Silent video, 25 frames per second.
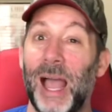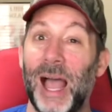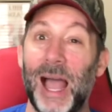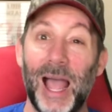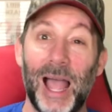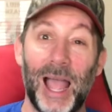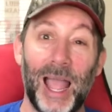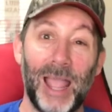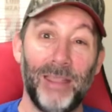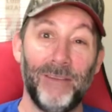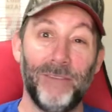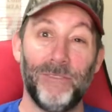
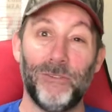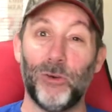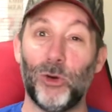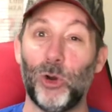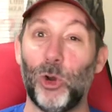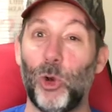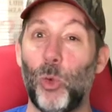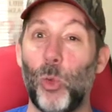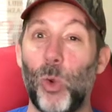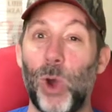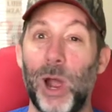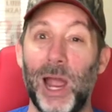I, for
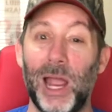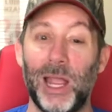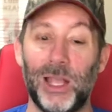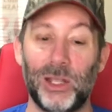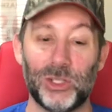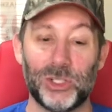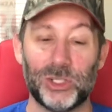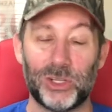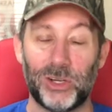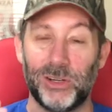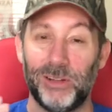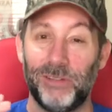a while,
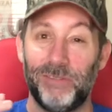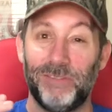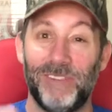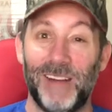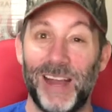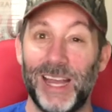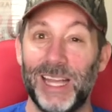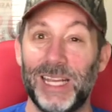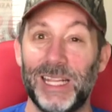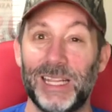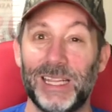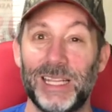started
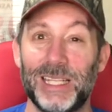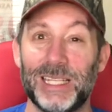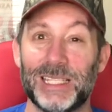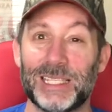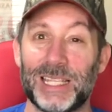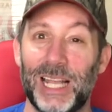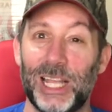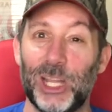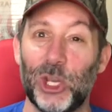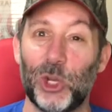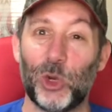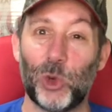finding these
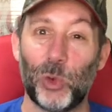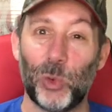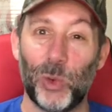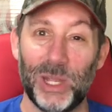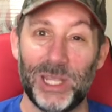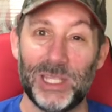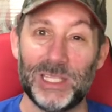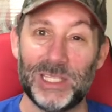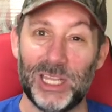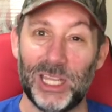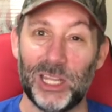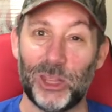like
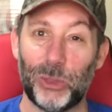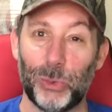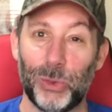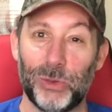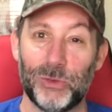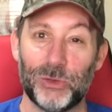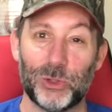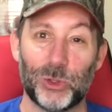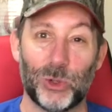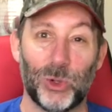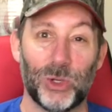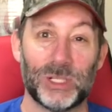crazy at
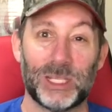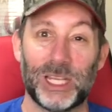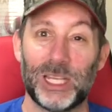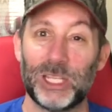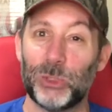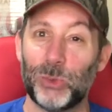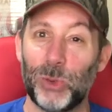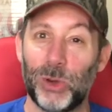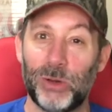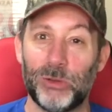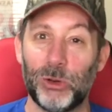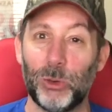thrift stores. I
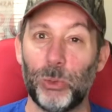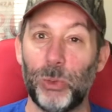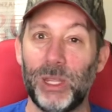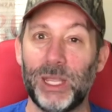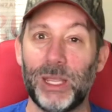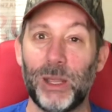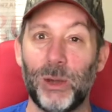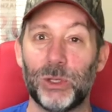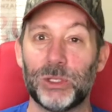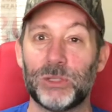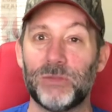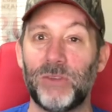swear every week
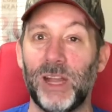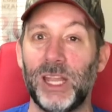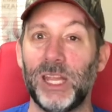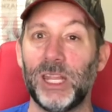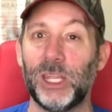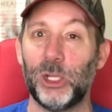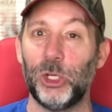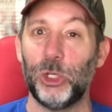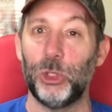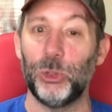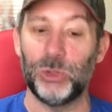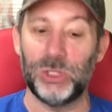I was
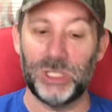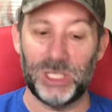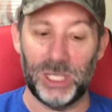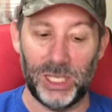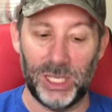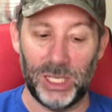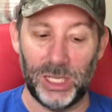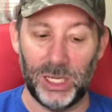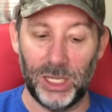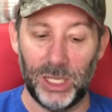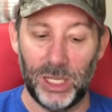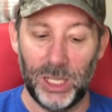finding a new
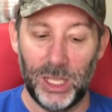tin.